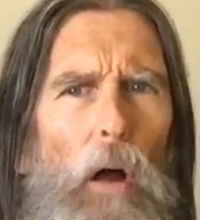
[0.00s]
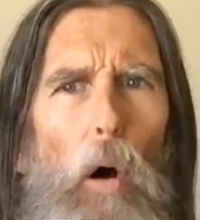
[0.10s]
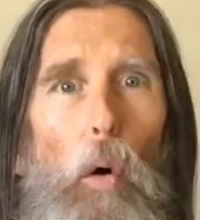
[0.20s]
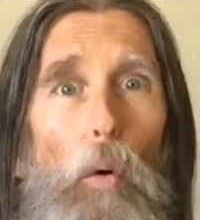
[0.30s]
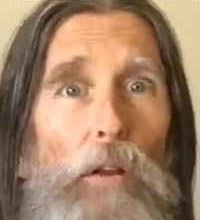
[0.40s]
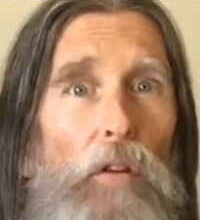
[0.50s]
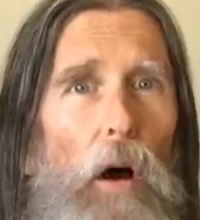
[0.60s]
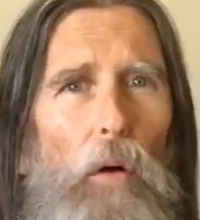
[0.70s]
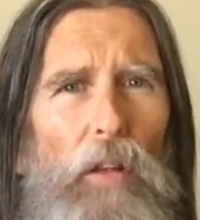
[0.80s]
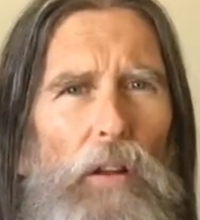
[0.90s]
oh, it's
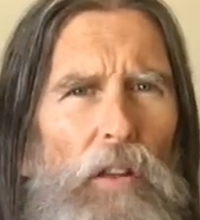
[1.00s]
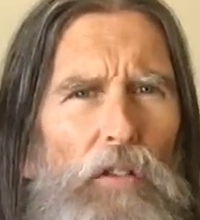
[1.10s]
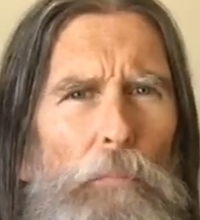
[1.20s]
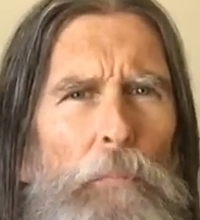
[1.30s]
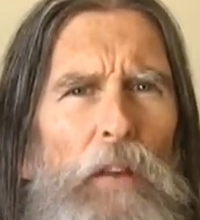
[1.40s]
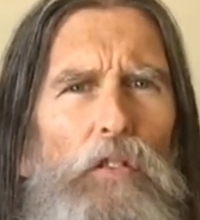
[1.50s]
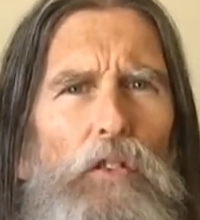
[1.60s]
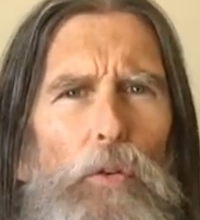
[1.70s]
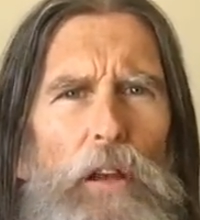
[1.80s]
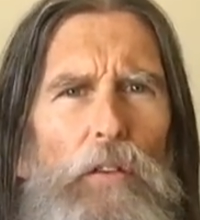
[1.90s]
all that, this
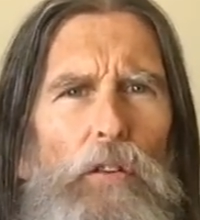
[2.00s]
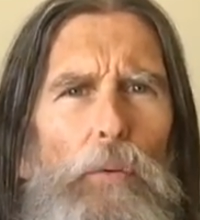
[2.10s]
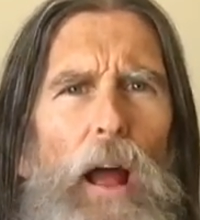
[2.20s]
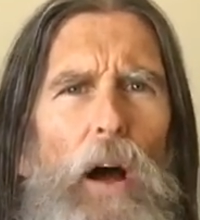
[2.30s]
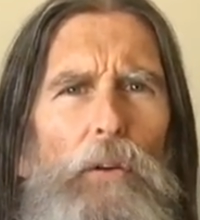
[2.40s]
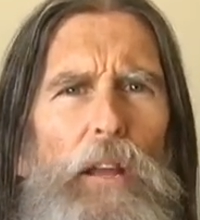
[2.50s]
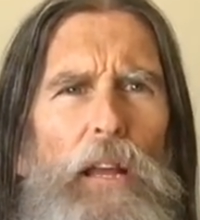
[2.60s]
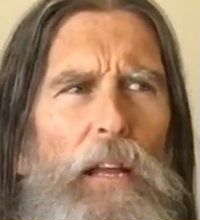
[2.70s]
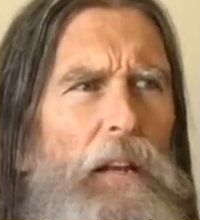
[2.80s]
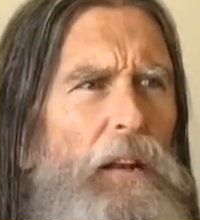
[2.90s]
mystery
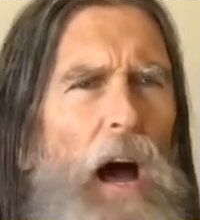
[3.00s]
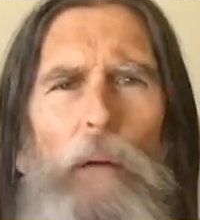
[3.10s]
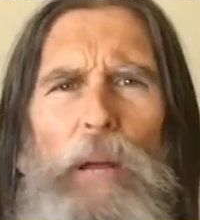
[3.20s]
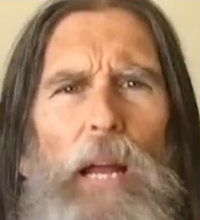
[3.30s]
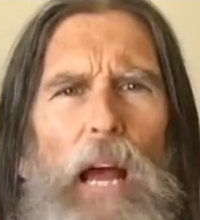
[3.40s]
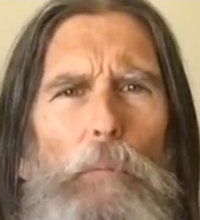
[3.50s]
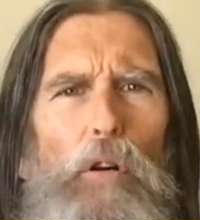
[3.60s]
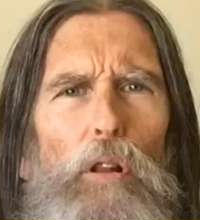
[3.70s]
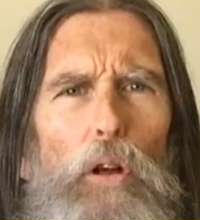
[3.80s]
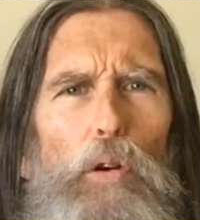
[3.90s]
surrounding not being
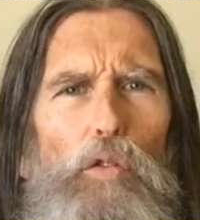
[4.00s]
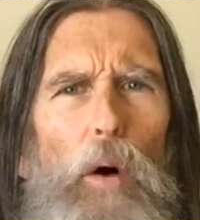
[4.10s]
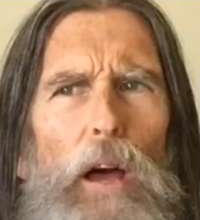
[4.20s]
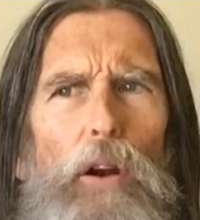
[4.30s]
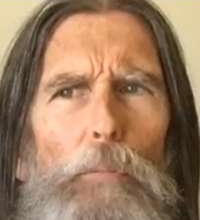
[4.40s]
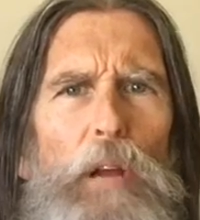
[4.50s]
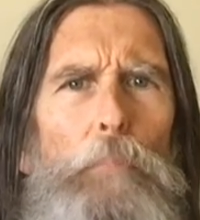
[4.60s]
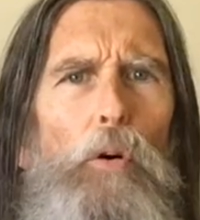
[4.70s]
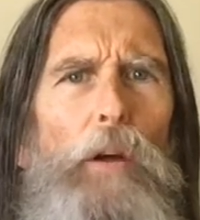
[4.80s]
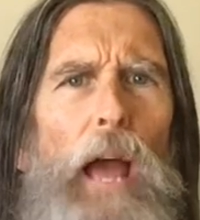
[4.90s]
able to lose weight or
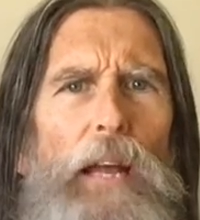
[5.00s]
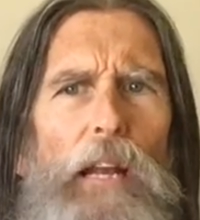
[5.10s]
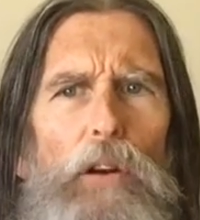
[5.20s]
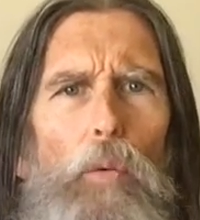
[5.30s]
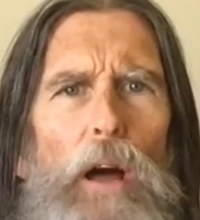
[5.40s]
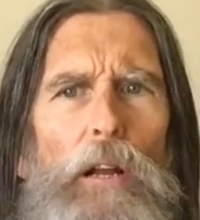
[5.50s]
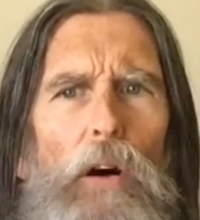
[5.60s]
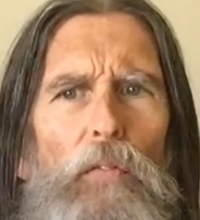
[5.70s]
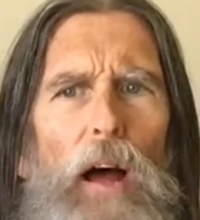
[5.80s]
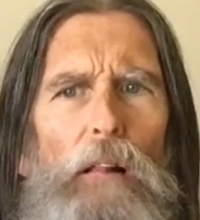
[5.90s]
people gaining weight
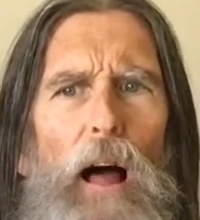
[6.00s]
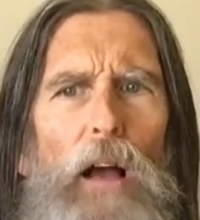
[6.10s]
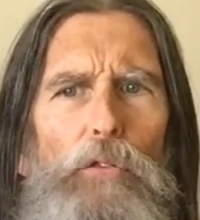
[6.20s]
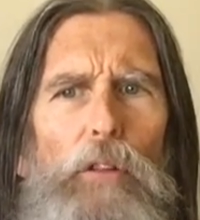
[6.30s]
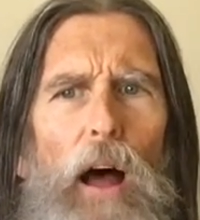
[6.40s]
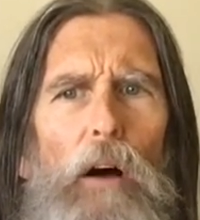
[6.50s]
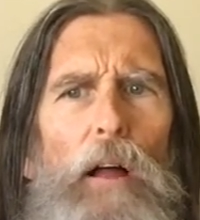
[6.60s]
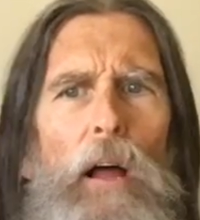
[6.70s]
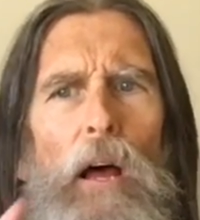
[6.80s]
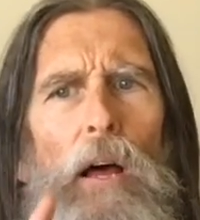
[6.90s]
on that lifestyle.
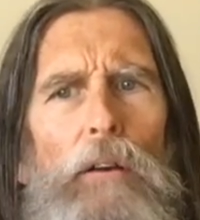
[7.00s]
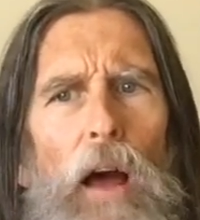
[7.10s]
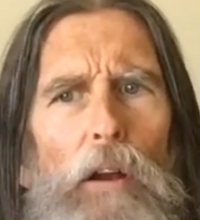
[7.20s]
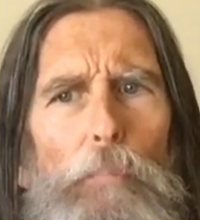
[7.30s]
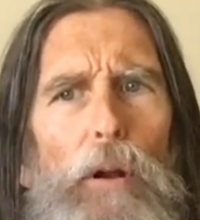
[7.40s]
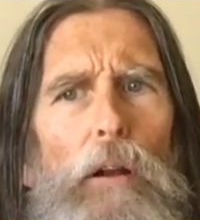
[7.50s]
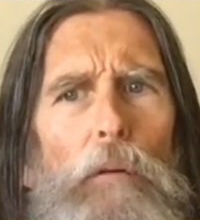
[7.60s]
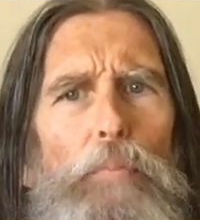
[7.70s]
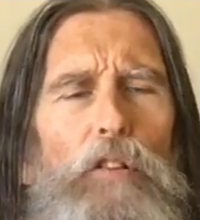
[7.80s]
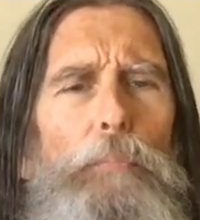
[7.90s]
Now, to put it
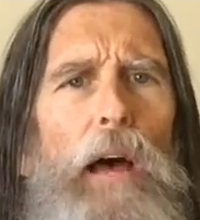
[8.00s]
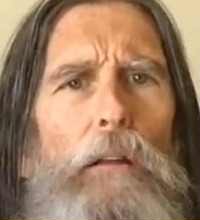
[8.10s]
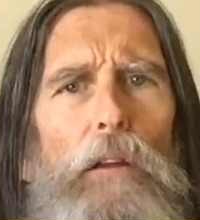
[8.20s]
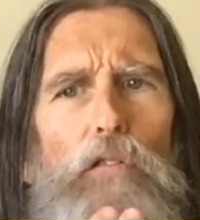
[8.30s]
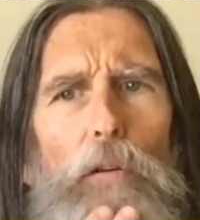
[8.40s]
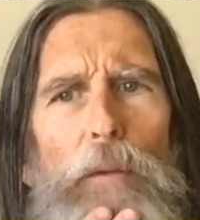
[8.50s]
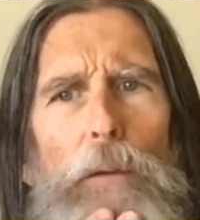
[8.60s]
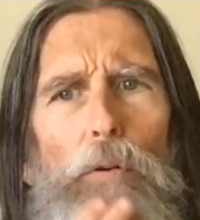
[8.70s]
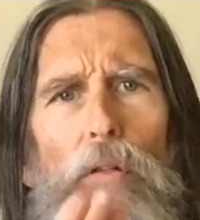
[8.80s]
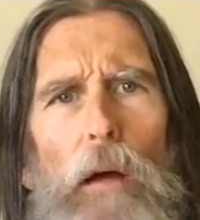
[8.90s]
in perspective for
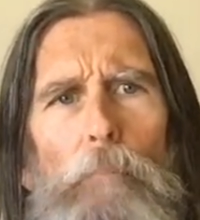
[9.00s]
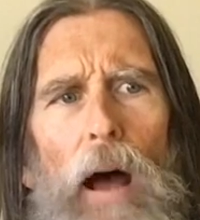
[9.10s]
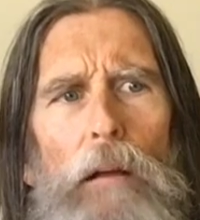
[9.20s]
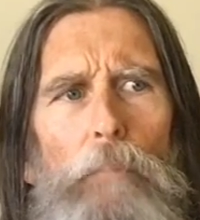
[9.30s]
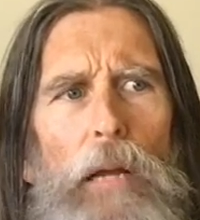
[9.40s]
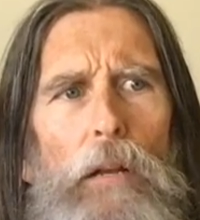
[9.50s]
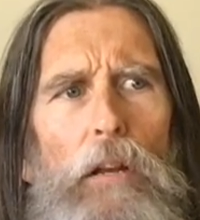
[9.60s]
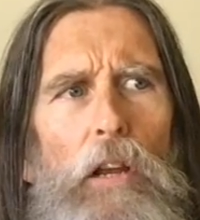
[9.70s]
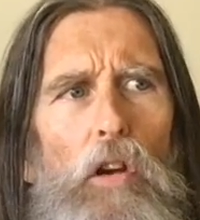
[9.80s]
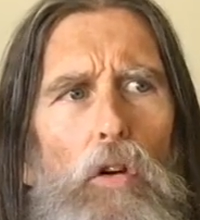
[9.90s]
people that might be
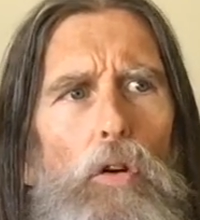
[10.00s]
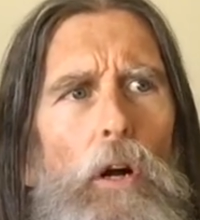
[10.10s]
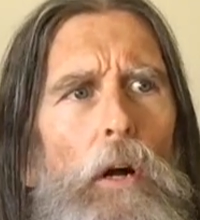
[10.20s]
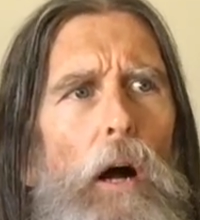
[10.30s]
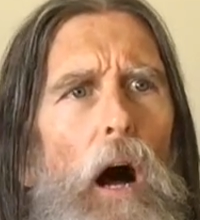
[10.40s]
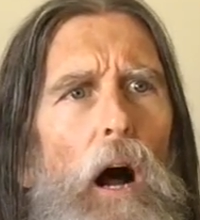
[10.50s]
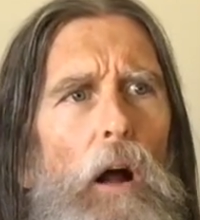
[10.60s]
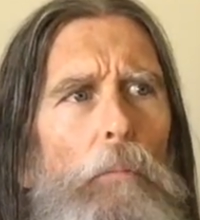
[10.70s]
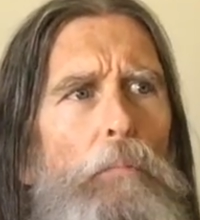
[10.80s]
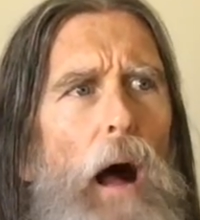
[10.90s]
new,
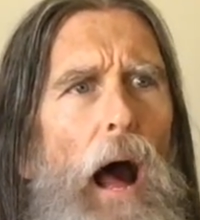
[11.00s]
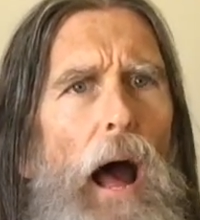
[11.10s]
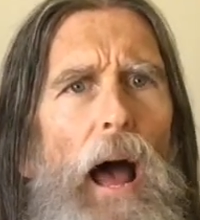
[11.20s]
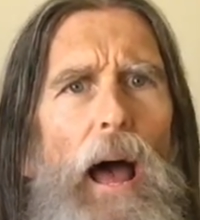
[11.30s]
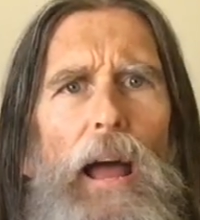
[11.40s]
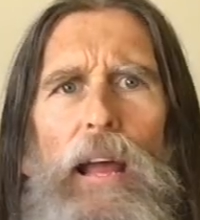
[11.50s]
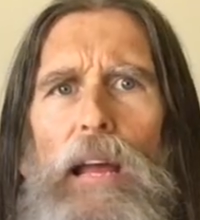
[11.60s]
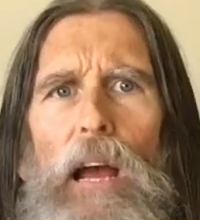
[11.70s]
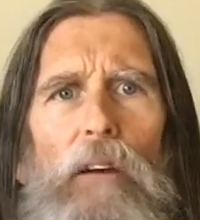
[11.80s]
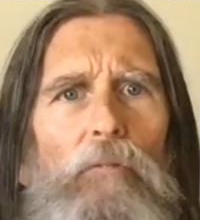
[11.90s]
um, I,